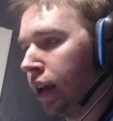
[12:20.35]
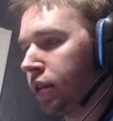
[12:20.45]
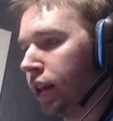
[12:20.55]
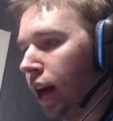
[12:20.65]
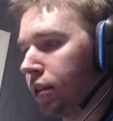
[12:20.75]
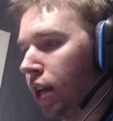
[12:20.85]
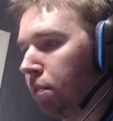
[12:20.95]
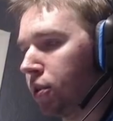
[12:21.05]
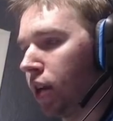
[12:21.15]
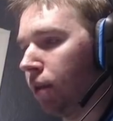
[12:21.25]
So he lost
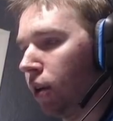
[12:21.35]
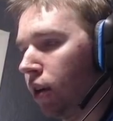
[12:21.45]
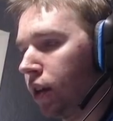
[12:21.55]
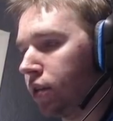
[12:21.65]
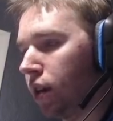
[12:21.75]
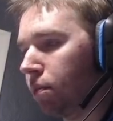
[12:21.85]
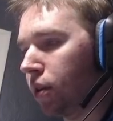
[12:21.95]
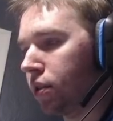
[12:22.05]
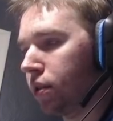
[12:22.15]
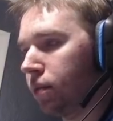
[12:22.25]
10% of all these
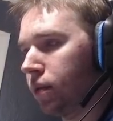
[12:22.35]
numbers.